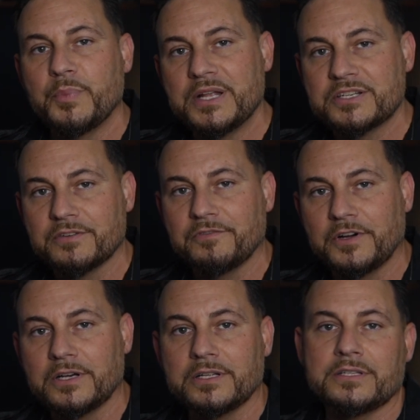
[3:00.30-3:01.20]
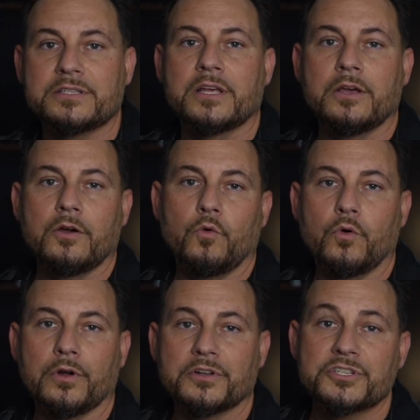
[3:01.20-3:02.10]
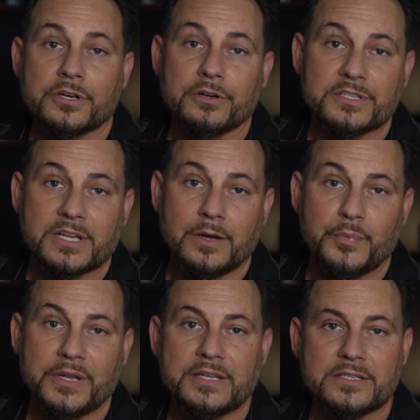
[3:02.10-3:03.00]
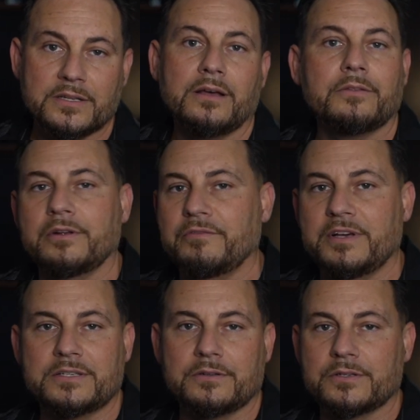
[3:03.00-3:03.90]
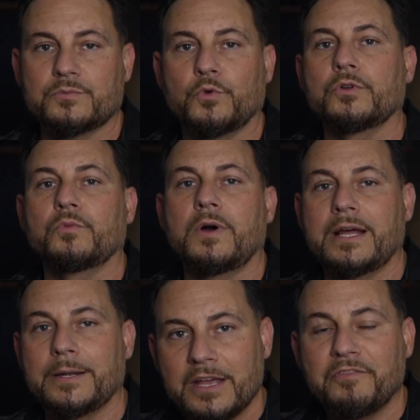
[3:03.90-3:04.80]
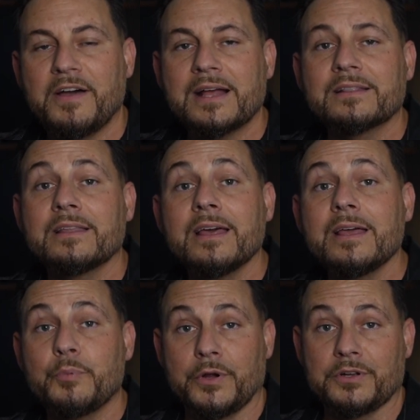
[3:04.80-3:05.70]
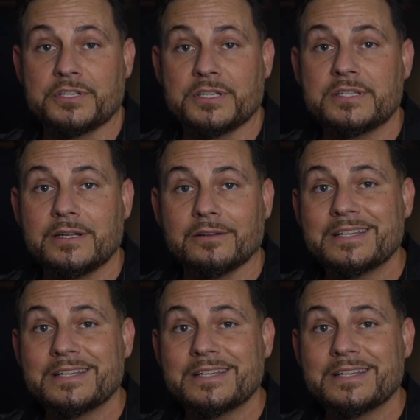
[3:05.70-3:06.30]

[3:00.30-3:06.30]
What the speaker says: pension funds or insurance companies and other investors worldwide. In fact, they purchase nearly